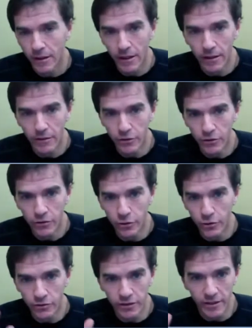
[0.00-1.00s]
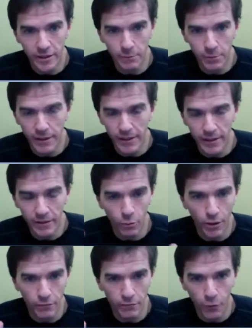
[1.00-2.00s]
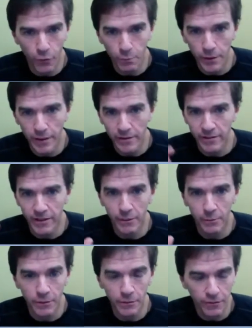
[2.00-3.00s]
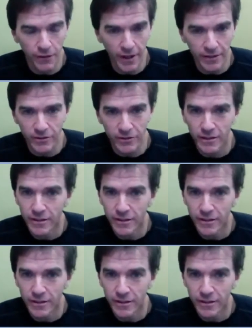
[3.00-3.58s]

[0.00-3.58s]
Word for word: You can shoot 60p, 24p, cinema effects.